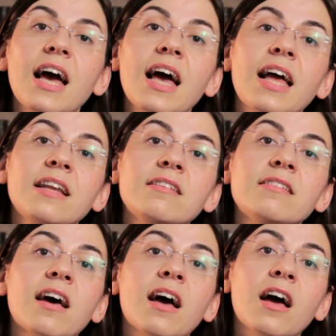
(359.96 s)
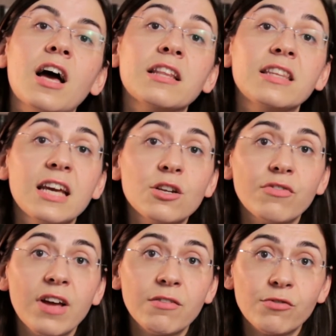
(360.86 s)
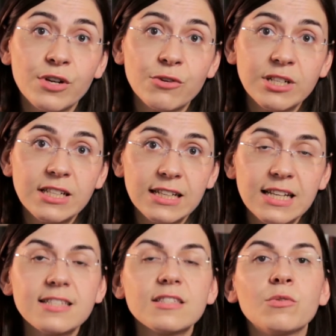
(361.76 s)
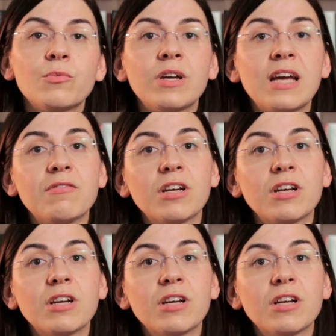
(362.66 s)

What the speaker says: And at the end of every reading list, we have